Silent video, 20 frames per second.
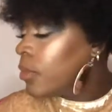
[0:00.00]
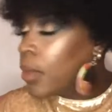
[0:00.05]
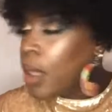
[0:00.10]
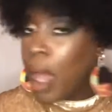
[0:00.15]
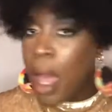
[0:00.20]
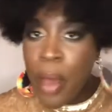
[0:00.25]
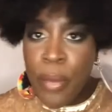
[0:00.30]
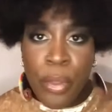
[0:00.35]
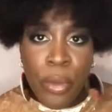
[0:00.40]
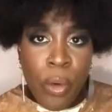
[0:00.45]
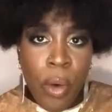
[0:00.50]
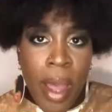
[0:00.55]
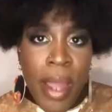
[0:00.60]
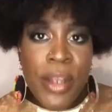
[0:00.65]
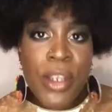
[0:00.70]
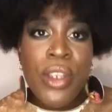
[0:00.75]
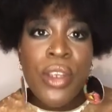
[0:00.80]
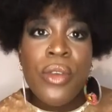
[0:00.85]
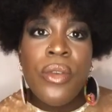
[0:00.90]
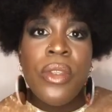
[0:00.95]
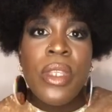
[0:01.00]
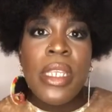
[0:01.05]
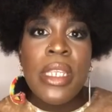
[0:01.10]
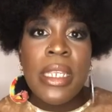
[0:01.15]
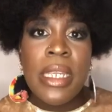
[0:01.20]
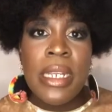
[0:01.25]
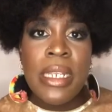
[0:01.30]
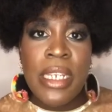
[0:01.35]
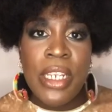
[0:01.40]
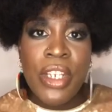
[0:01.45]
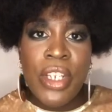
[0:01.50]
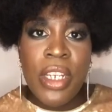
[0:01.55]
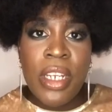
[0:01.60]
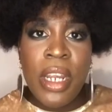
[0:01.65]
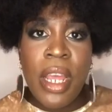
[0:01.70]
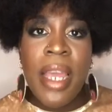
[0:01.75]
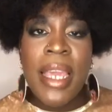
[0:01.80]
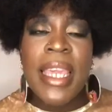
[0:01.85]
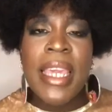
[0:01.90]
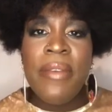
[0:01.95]
I thought I'd use this
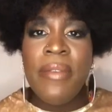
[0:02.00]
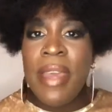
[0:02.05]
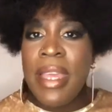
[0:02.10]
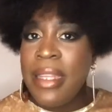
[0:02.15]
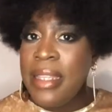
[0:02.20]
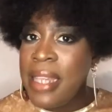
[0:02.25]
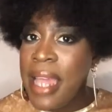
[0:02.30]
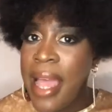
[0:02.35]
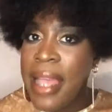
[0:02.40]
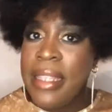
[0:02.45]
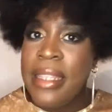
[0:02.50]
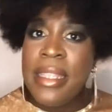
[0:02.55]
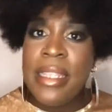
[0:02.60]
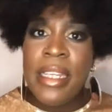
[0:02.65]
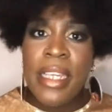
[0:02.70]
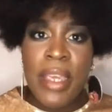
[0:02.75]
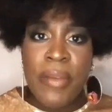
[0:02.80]
conditioner, give it a test,